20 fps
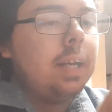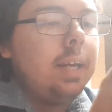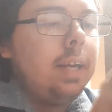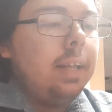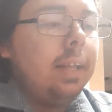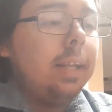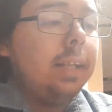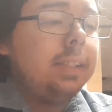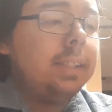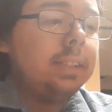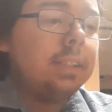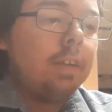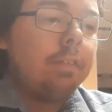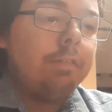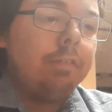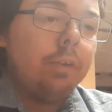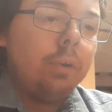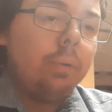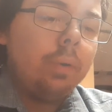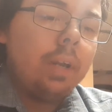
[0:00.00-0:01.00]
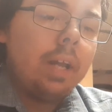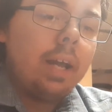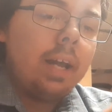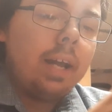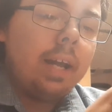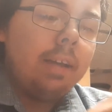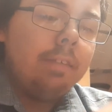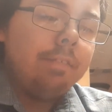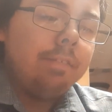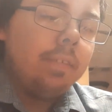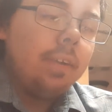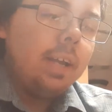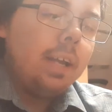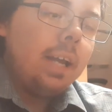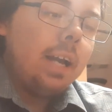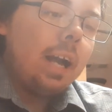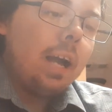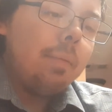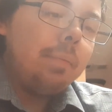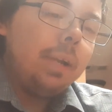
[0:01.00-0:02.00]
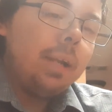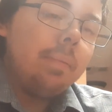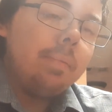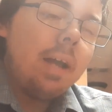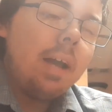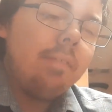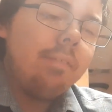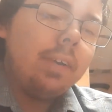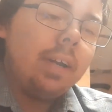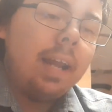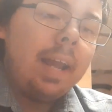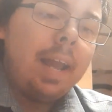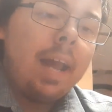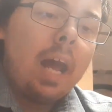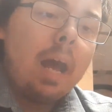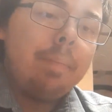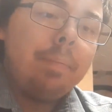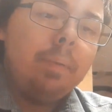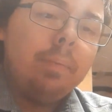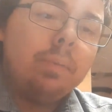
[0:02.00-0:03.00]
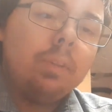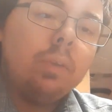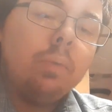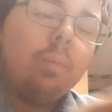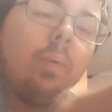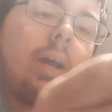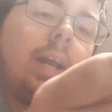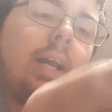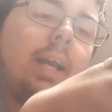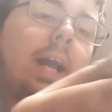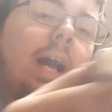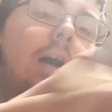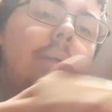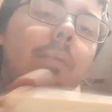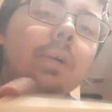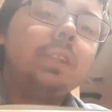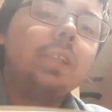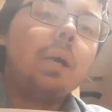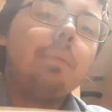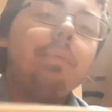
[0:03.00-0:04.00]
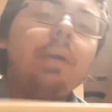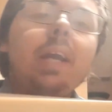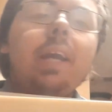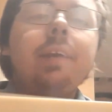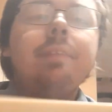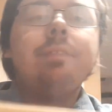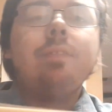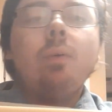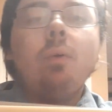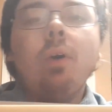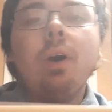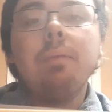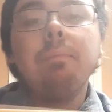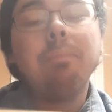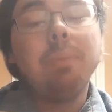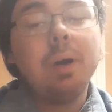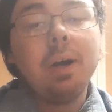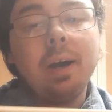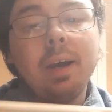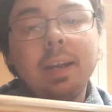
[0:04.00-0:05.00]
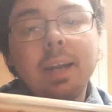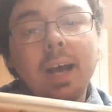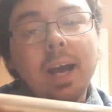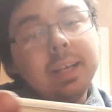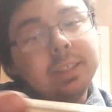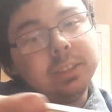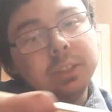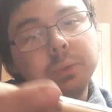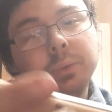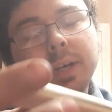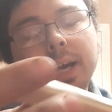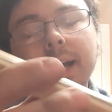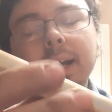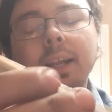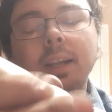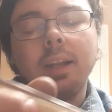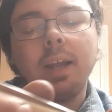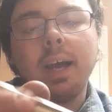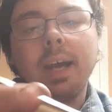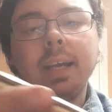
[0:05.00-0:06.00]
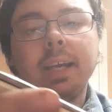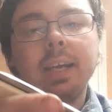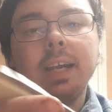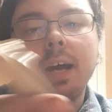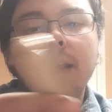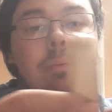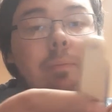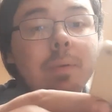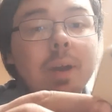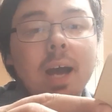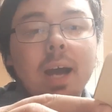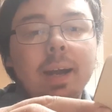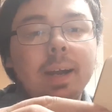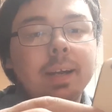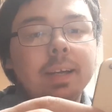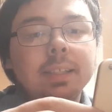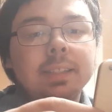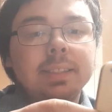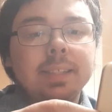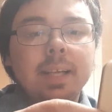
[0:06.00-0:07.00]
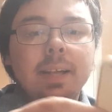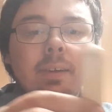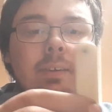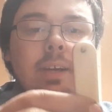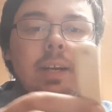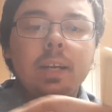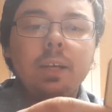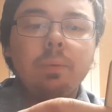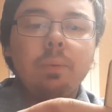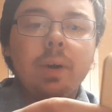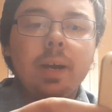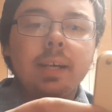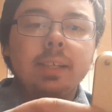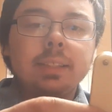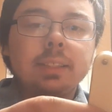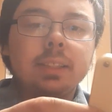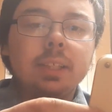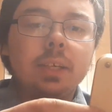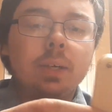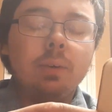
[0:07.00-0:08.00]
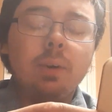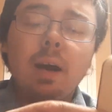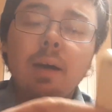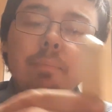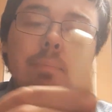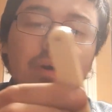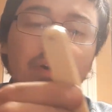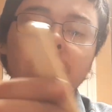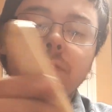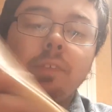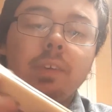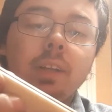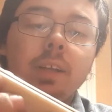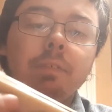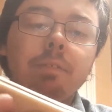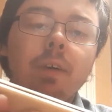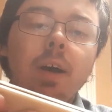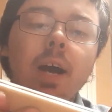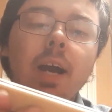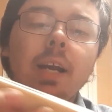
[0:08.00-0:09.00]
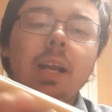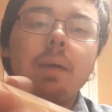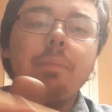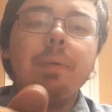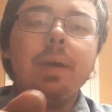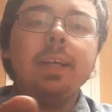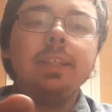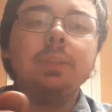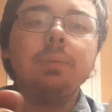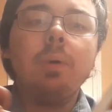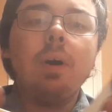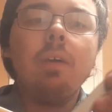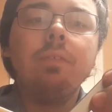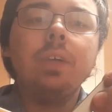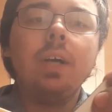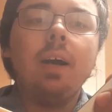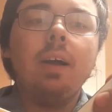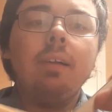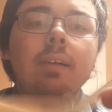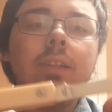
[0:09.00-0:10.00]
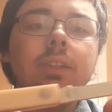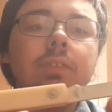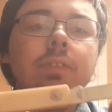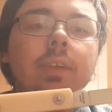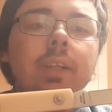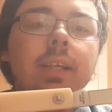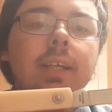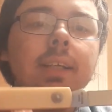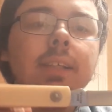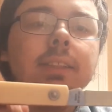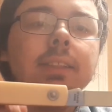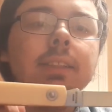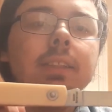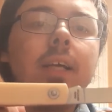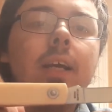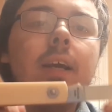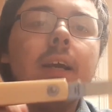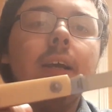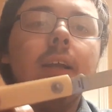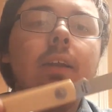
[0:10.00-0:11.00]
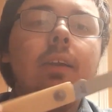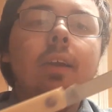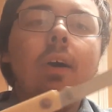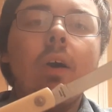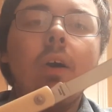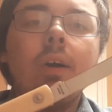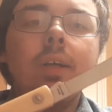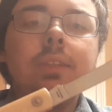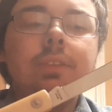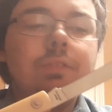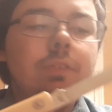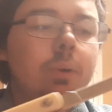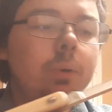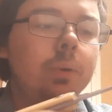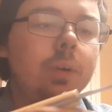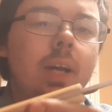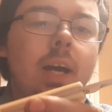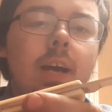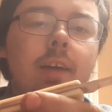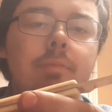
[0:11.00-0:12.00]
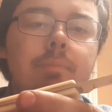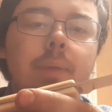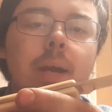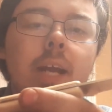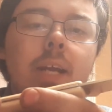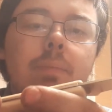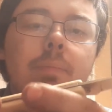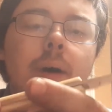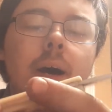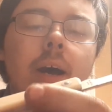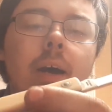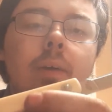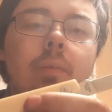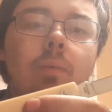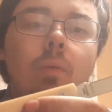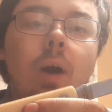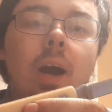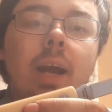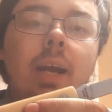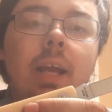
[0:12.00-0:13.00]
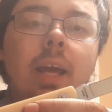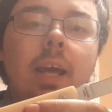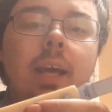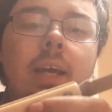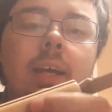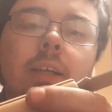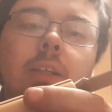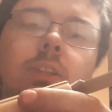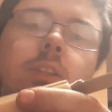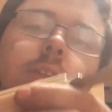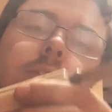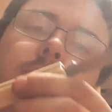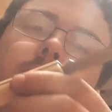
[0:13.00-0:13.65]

This is a fruit knife. I mean, I'm not very happy with the way, how much I paid for it, but I do kind of like it. I'm not going to sell it anyway, so I'm perfectly fine. I paid $12 for this large fruit knife made by Right Edge.